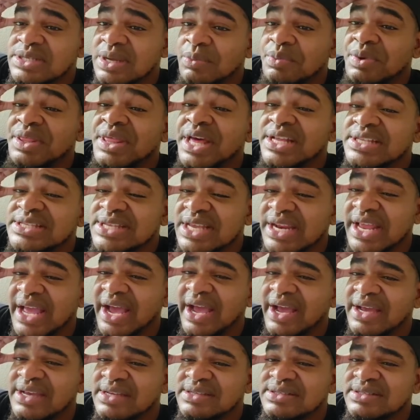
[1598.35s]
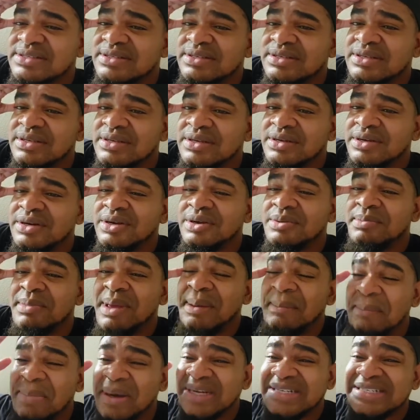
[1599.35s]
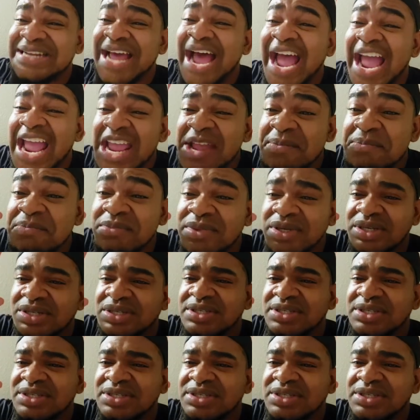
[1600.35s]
And with that said, guys, remember time